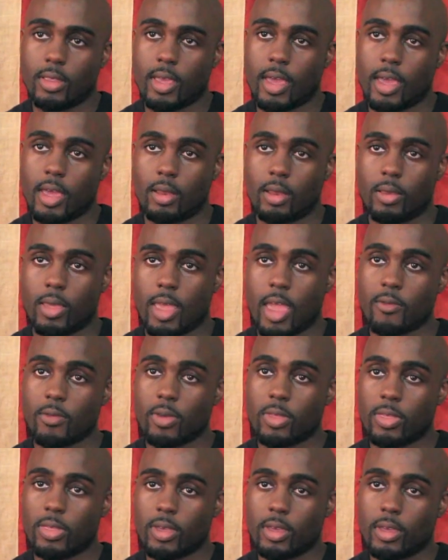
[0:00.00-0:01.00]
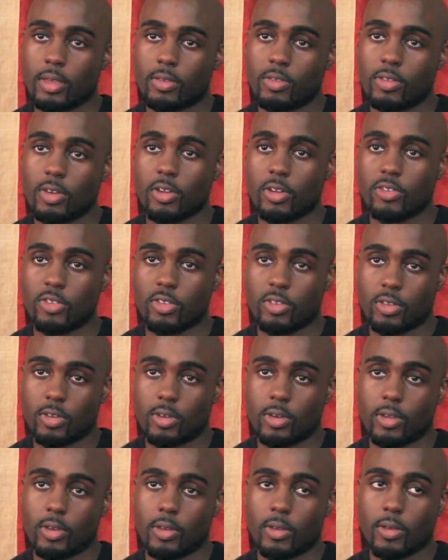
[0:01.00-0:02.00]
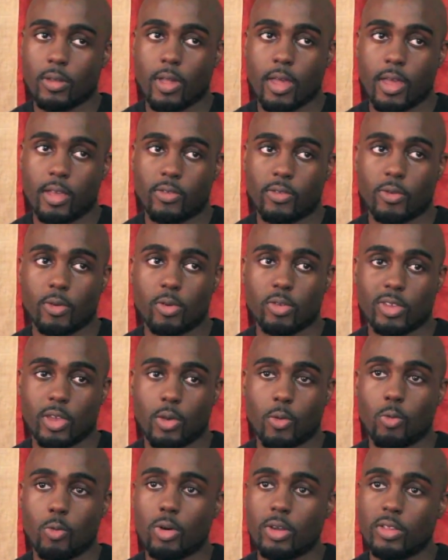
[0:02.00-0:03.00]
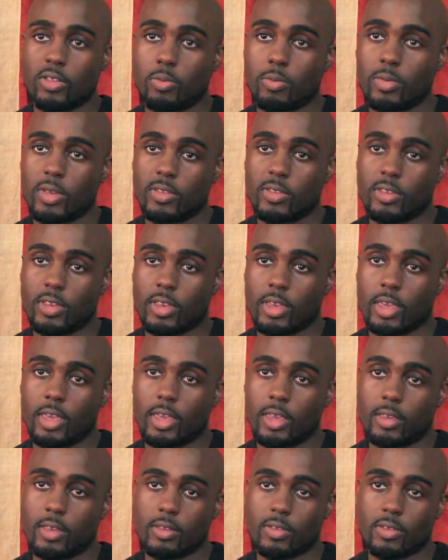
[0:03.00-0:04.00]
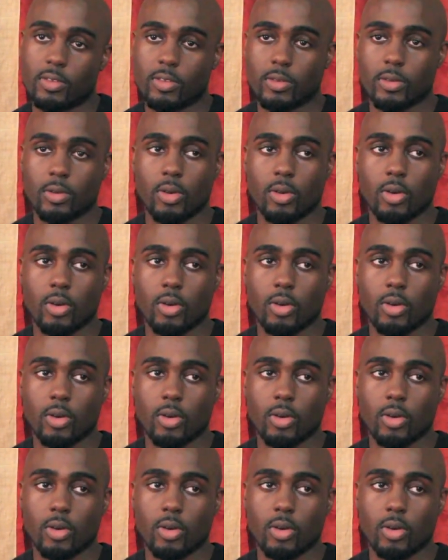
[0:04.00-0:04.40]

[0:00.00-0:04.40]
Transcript: that everything touches on as far as like what's missing is